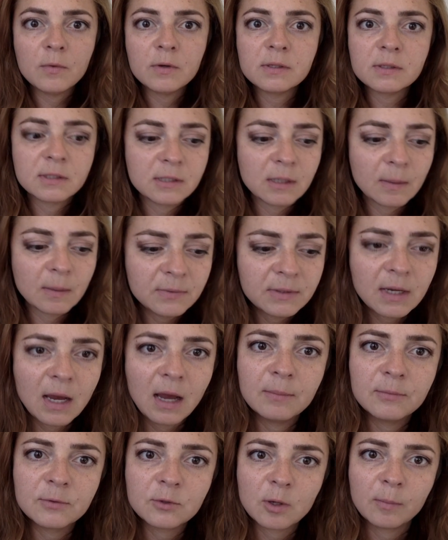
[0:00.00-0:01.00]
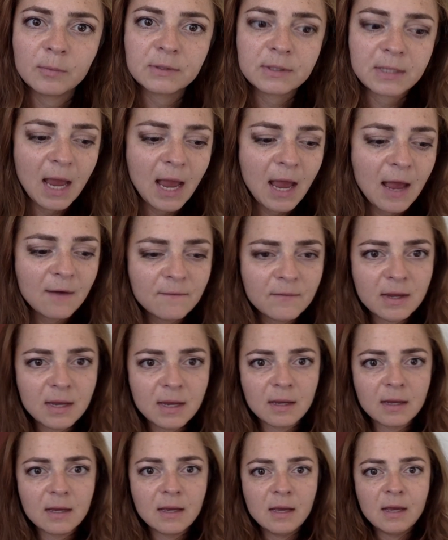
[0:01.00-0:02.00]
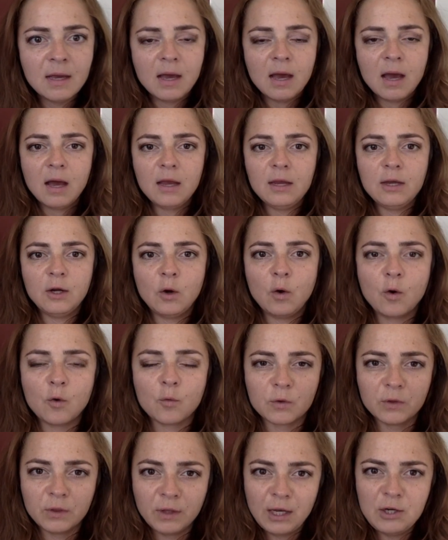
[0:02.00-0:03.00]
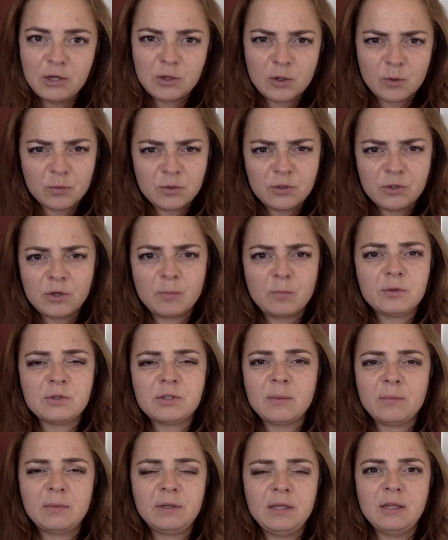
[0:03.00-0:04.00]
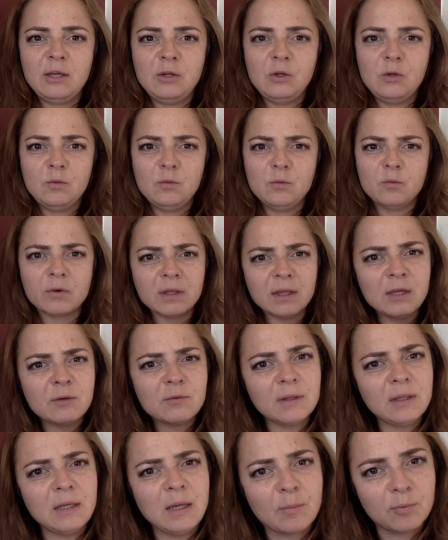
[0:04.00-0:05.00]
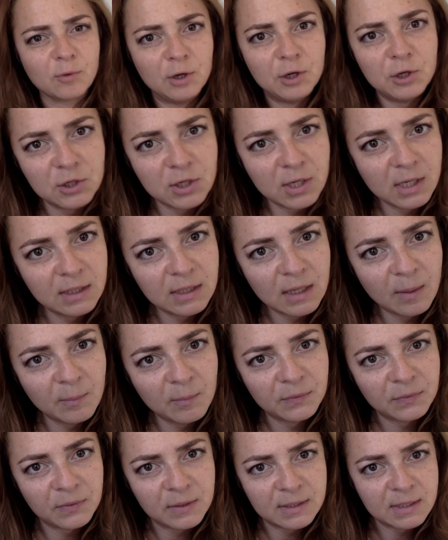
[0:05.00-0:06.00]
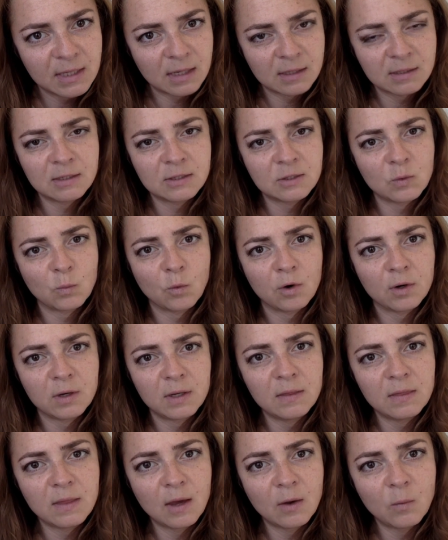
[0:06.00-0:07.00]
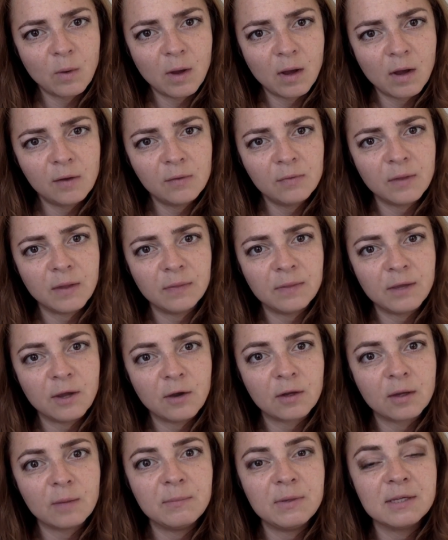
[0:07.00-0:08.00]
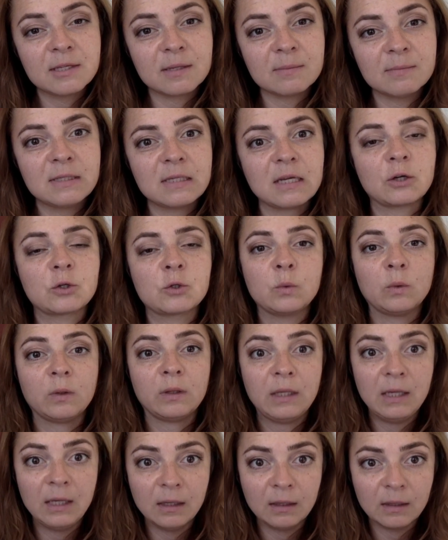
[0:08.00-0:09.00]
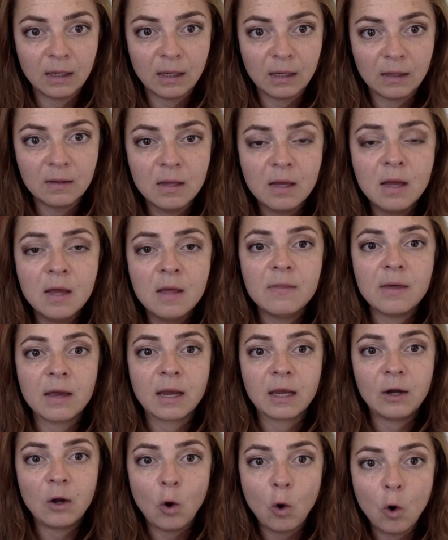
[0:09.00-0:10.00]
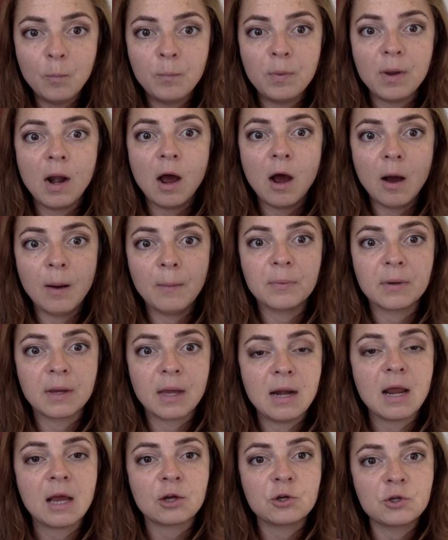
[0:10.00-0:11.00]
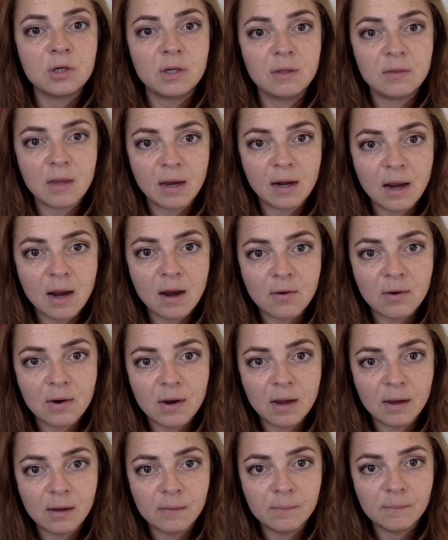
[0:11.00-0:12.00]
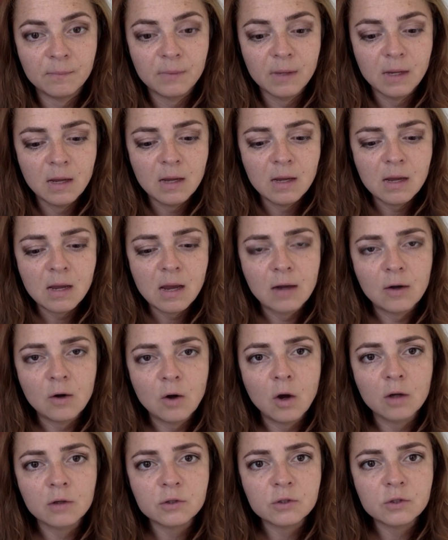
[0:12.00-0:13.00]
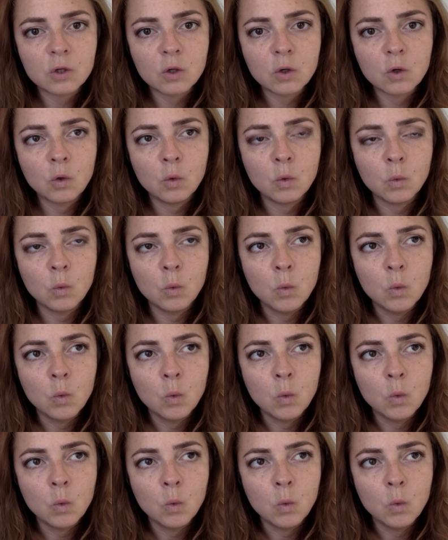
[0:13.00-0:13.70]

sometimes having a relationship with somebody that you really, really appreciate them, but the sex isn't working that well, that there can be some sexual healing that can open up connection in that area. And also